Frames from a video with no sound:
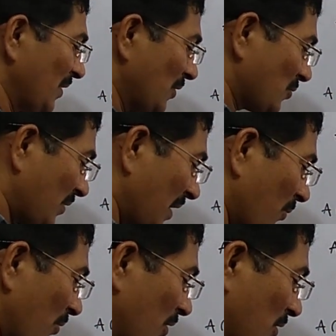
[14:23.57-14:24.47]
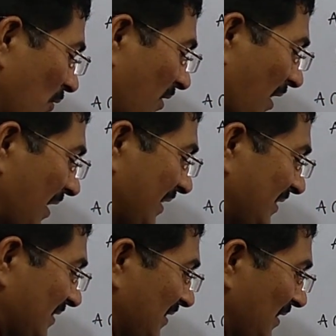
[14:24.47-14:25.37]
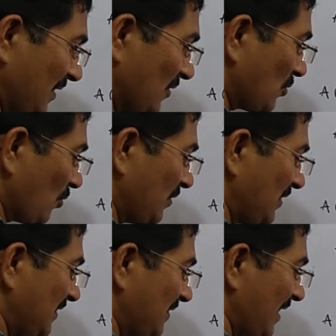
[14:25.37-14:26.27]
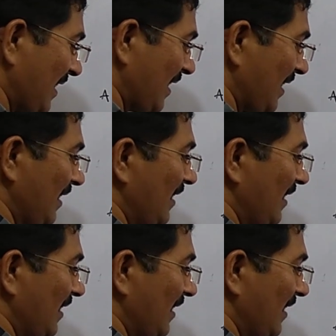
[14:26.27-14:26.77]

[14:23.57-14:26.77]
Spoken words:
So now you will draw like this. So this is A,